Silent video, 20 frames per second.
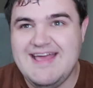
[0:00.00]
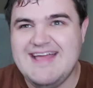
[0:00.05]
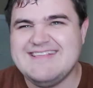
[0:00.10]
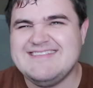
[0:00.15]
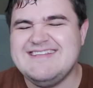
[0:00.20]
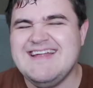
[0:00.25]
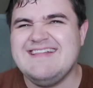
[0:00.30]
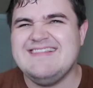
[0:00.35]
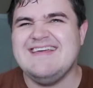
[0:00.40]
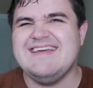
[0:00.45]

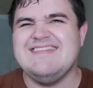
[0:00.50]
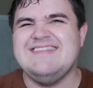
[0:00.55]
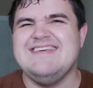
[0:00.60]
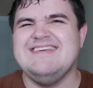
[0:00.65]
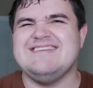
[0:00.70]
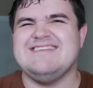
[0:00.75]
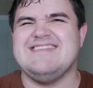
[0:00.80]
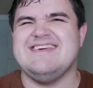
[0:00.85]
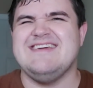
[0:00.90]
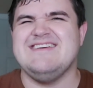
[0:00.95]
It's not like
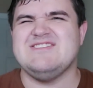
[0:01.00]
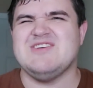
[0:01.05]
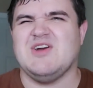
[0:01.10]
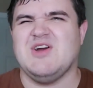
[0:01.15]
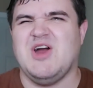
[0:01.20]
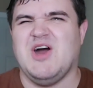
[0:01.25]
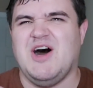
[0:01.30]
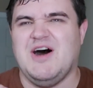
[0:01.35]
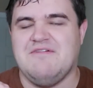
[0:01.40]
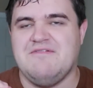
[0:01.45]
these things
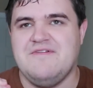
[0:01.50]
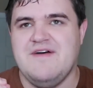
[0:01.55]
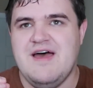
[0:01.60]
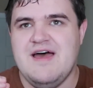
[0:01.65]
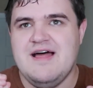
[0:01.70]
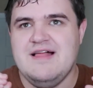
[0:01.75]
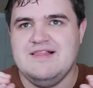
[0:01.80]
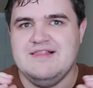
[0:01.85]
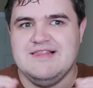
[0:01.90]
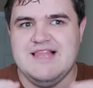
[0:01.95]
are off
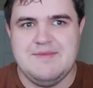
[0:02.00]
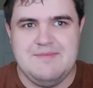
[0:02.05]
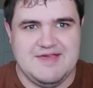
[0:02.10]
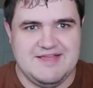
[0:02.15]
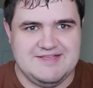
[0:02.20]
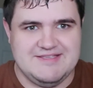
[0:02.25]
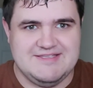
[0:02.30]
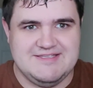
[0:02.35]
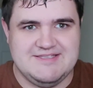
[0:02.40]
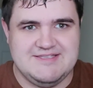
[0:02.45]

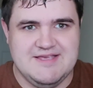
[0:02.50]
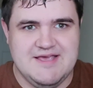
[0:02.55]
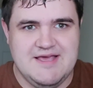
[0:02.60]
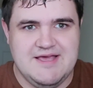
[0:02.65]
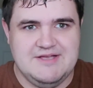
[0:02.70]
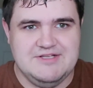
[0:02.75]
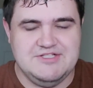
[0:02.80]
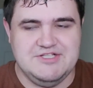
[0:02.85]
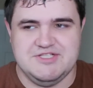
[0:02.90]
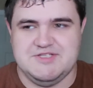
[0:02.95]
limits
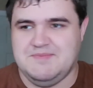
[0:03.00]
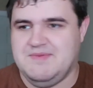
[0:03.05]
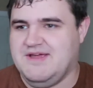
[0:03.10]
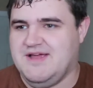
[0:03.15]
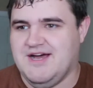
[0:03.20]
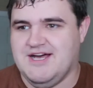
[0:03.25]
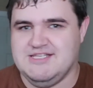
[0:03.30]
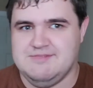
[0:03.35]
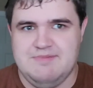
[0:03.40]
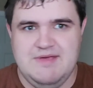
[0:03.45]
just
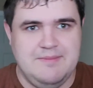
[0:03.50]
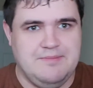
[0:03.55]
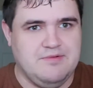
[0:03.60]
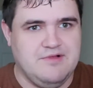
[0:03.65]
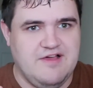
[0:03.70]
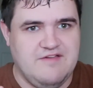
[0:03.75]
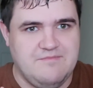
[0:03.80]
because people have